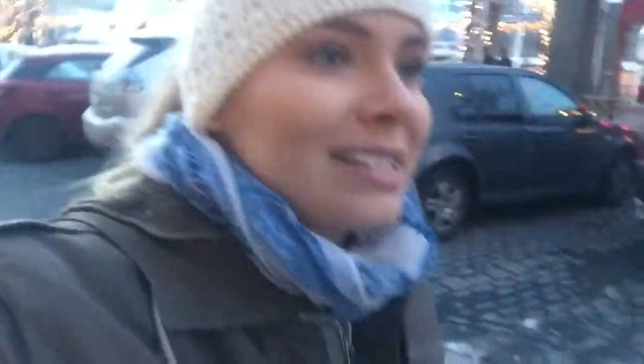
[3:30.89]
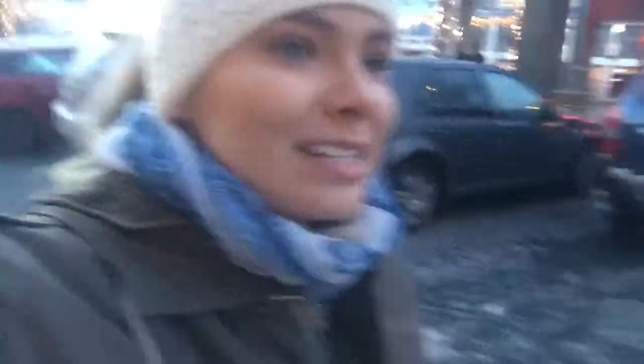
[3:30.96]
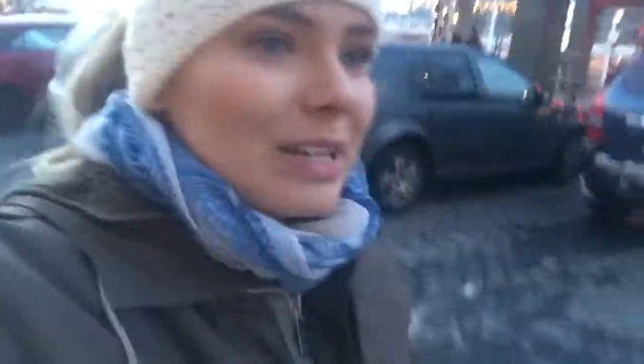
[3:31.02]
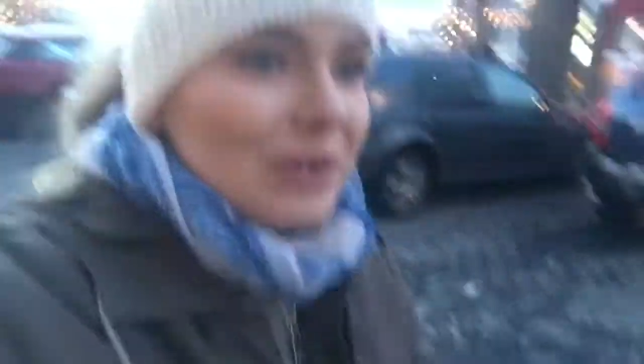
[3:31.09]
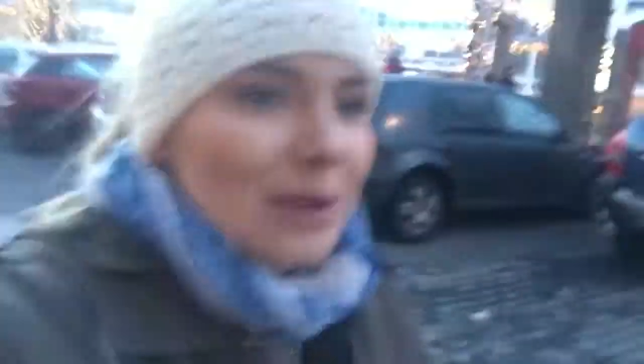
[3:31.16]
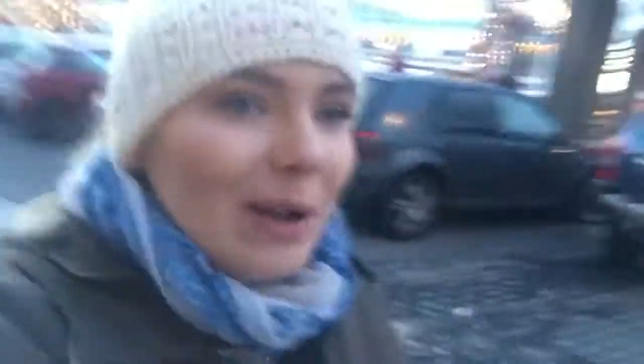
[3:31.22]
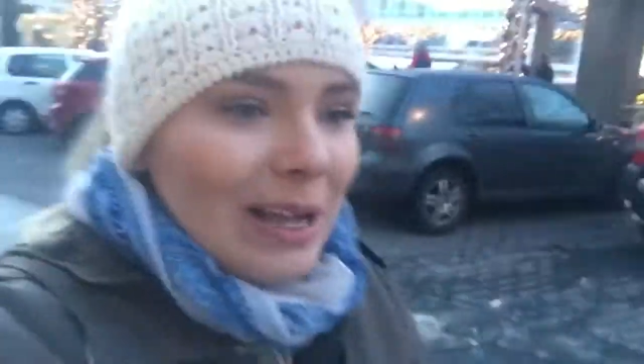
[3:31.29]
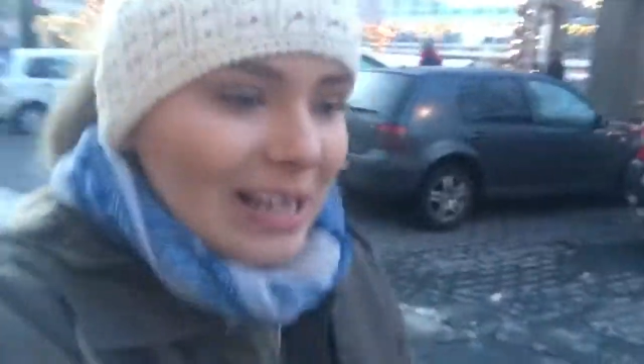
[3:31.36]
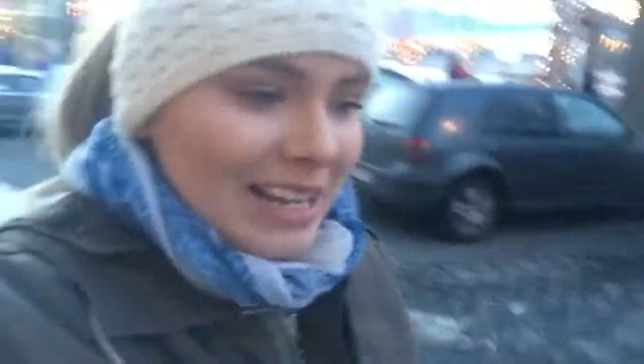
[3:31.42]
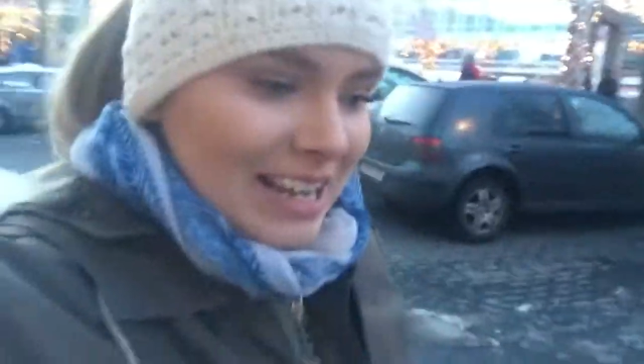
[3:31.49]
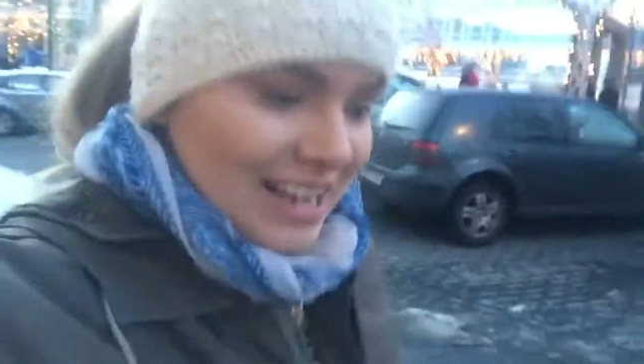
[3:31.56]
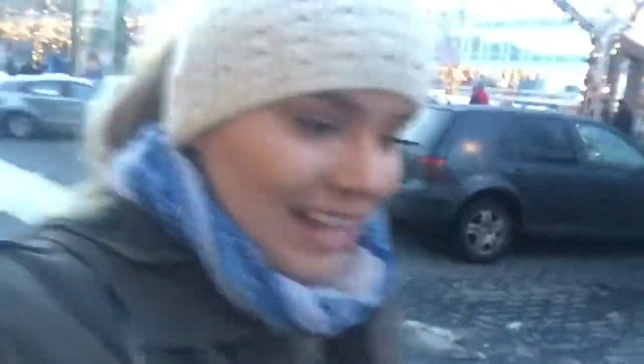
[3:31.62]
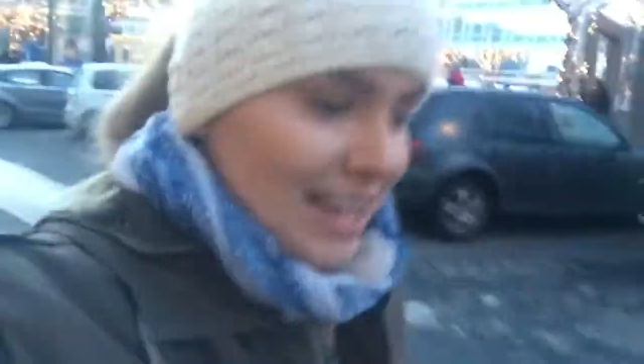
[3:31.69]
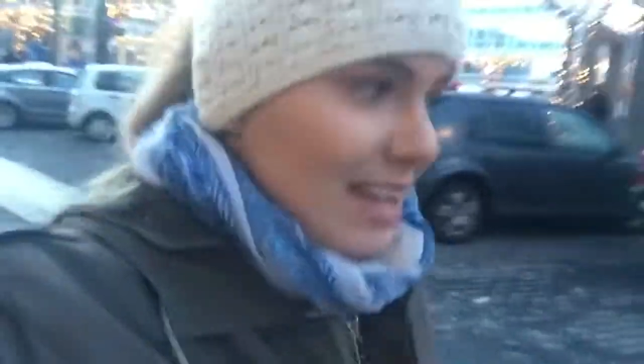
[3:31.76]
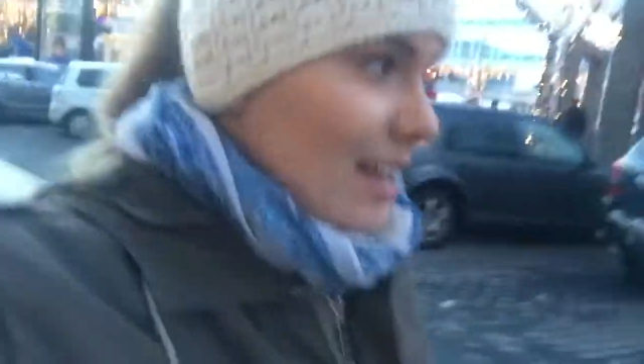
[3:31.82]
so
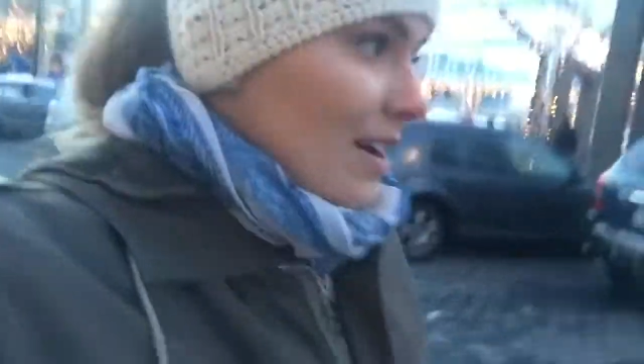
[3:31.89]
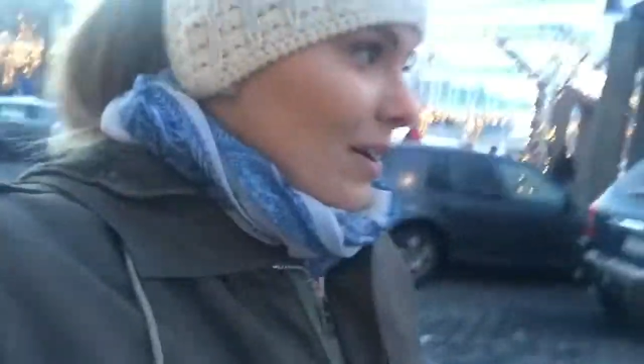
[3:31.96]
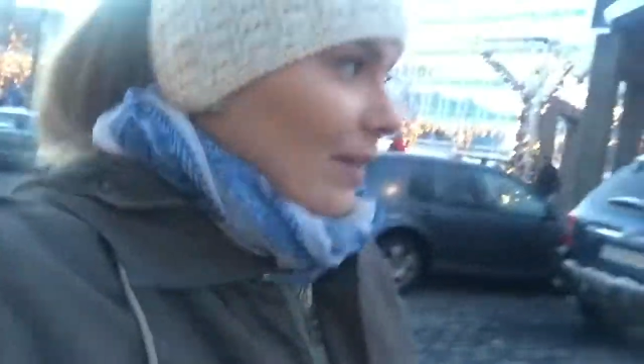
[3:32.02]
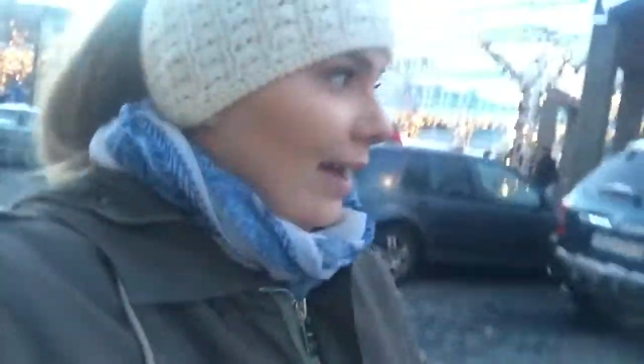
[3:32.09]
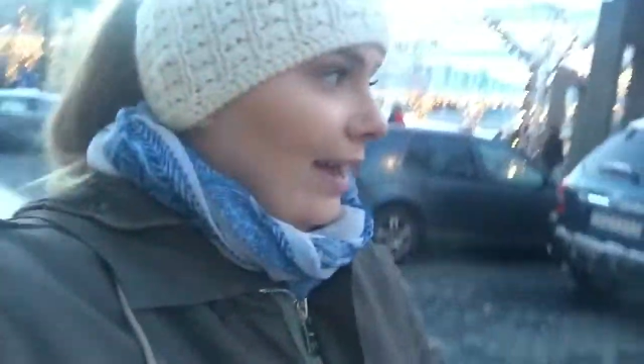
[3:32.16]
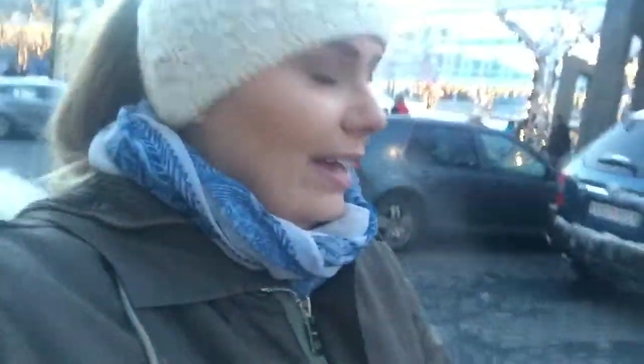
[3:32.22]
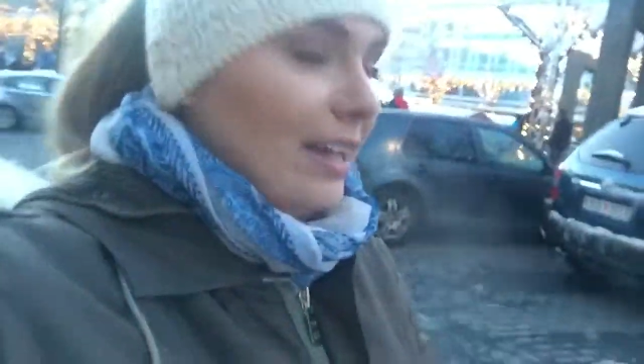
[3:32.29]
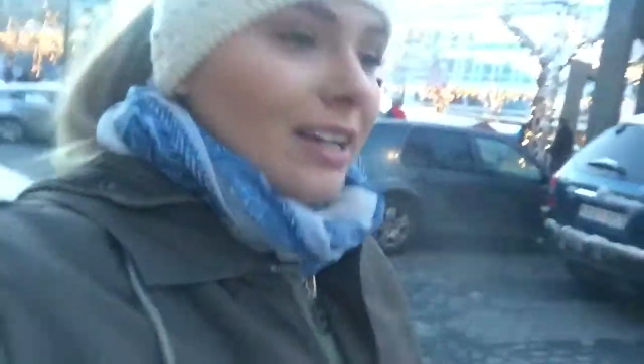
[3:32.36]
okay.